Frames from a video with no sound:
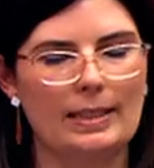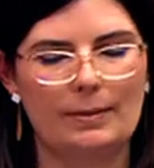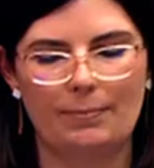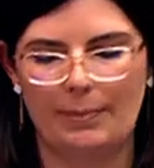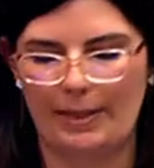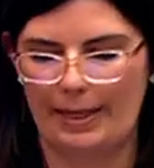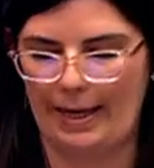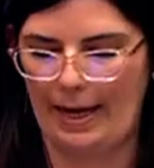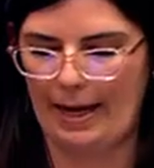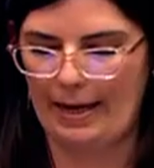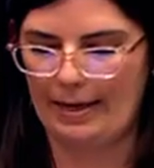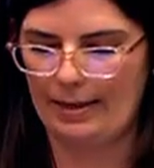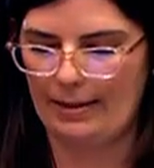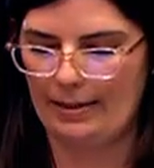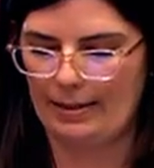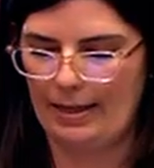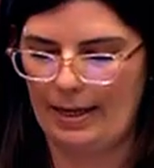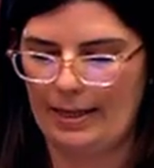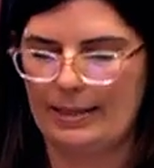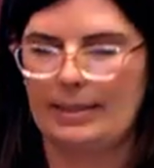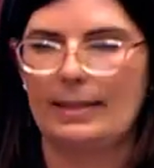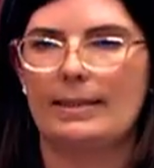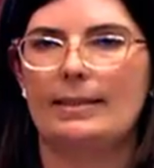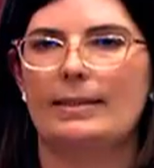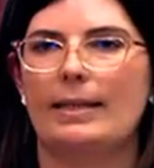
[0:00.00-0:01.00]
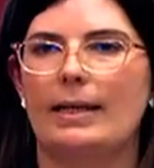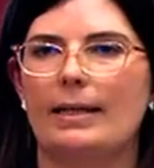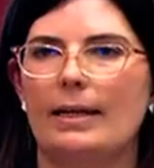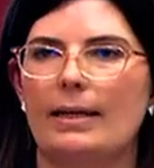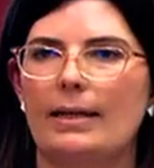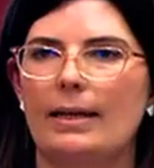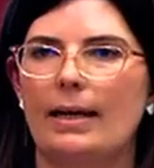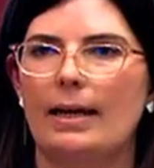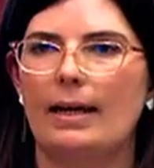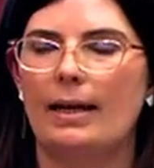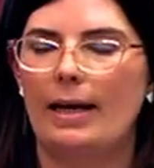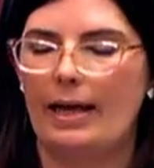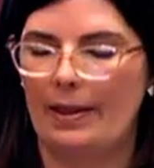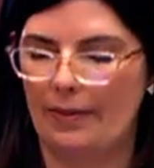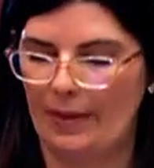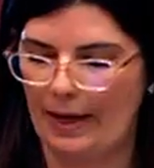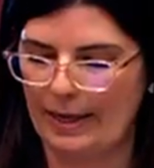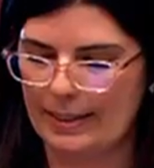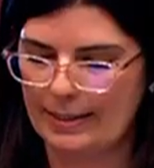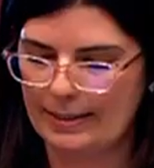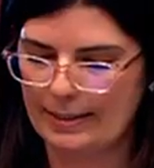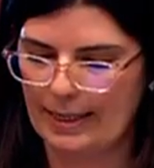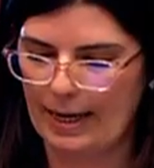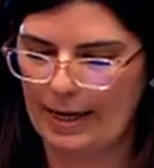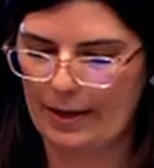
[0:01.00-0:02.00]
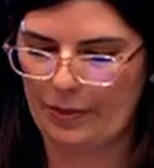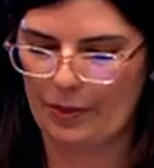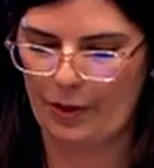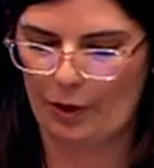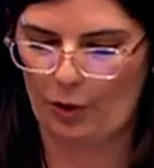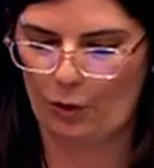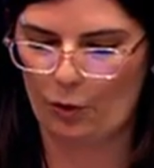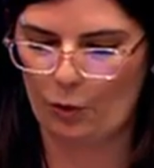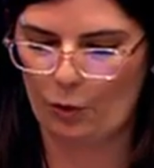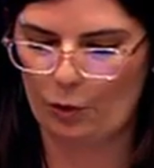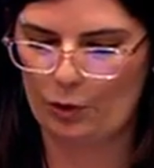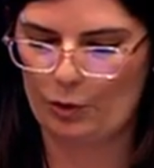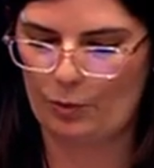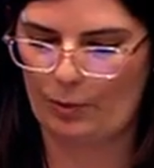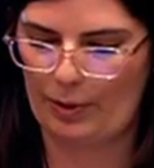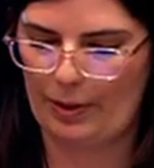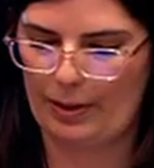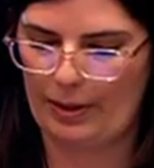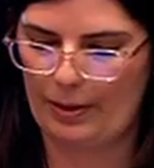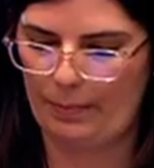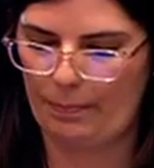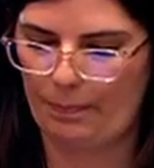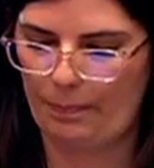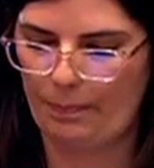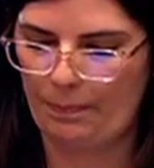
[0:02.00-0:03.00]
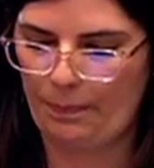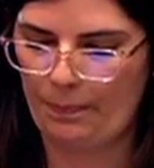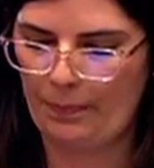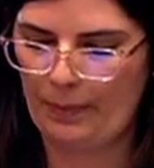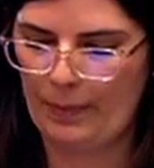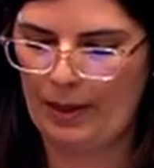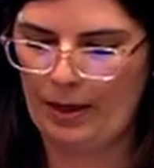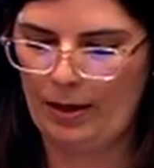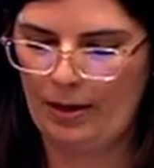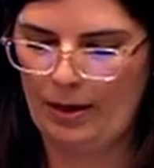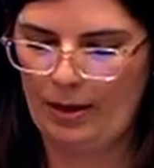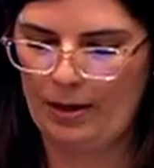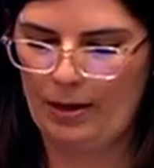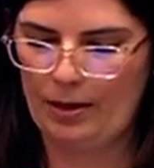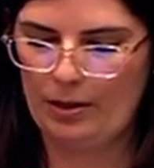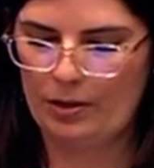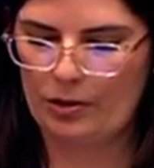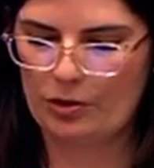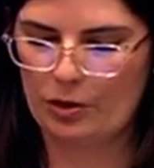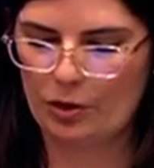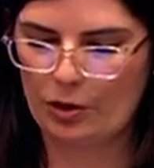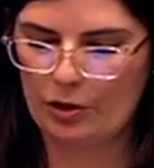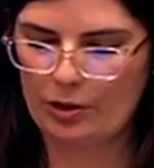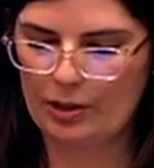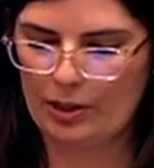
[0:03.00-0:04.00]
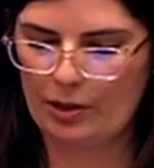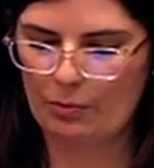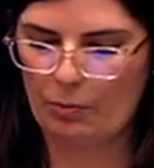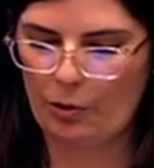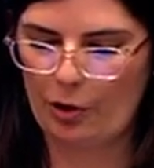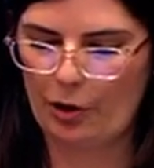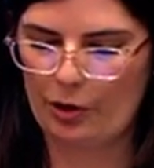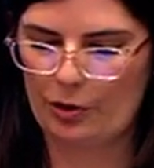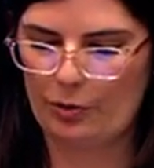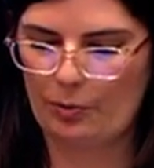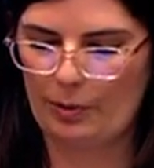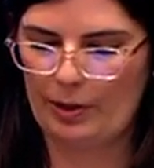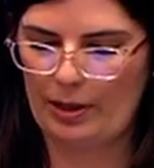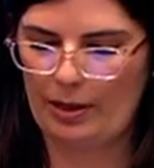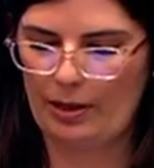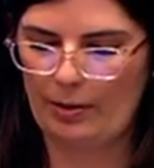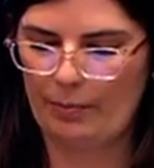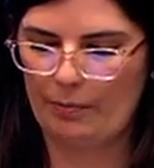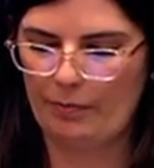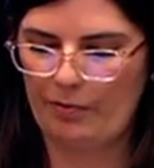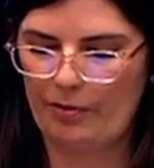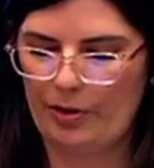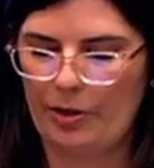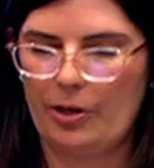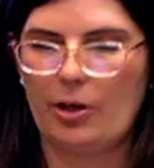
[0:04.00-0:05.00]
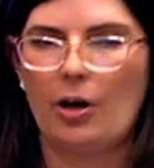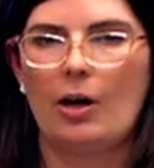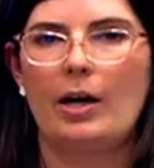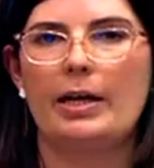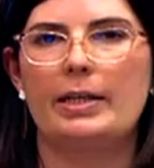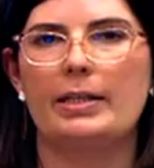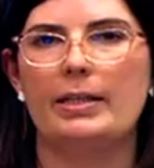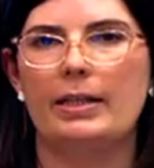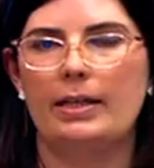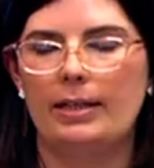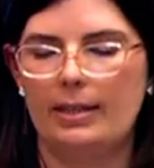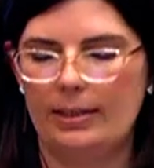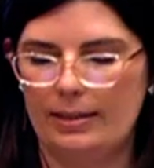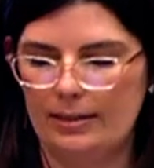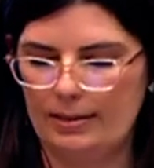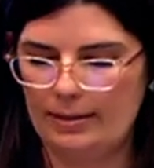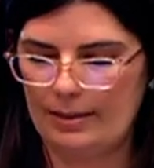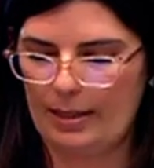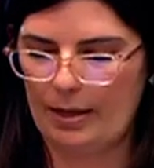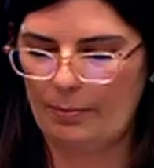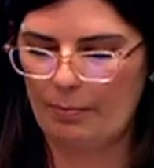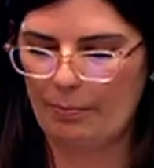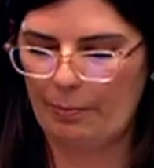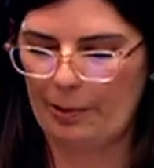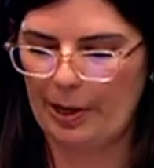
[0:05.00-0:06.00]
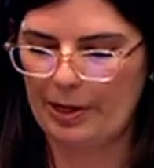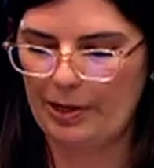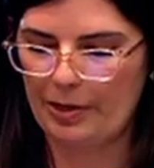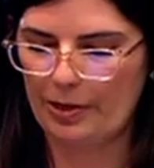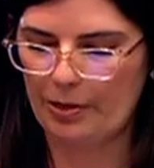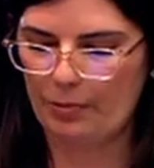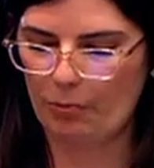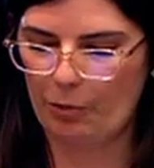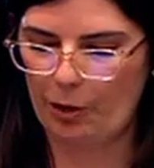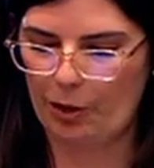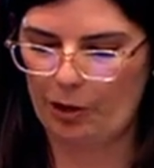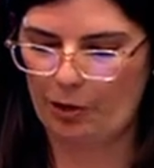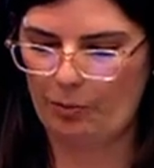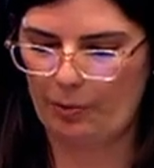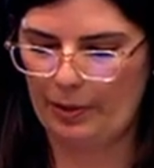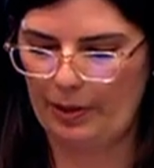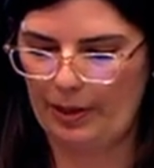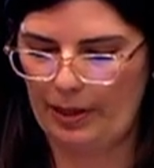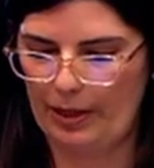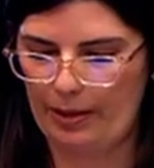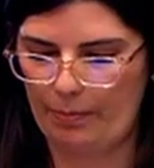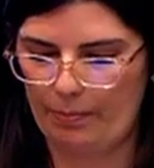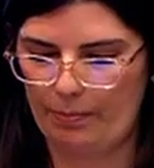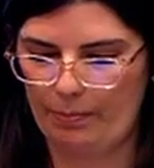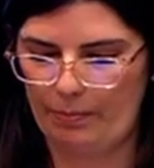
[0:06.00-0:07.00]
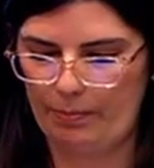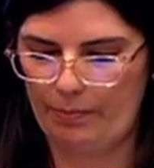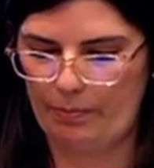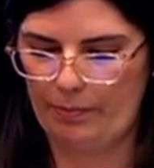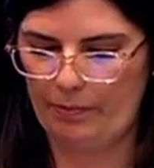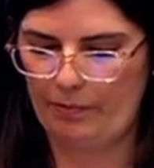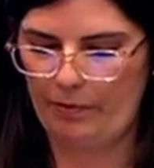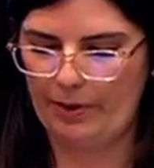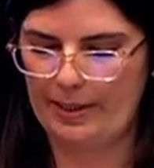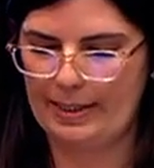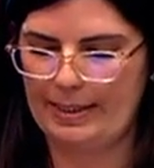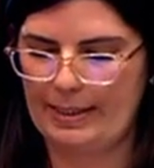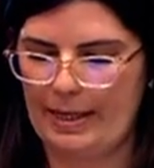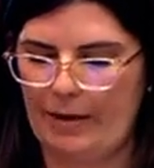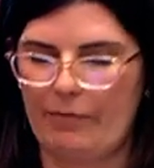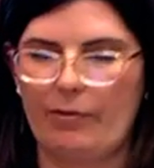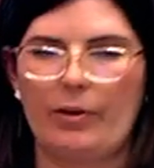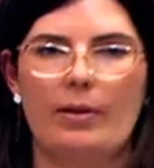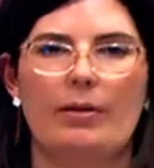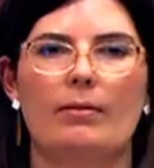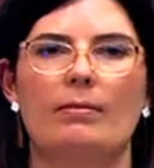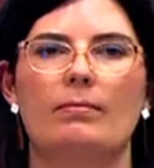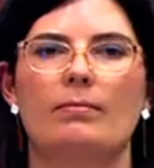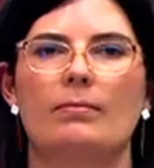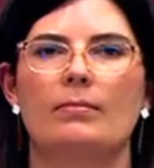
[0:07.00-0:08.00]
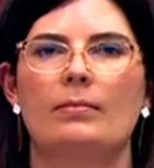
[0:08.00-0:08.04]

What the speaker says: began as a senator, and they stayed the course with him. Susie worked with him for 9 years, and Brendan worked with him for 7.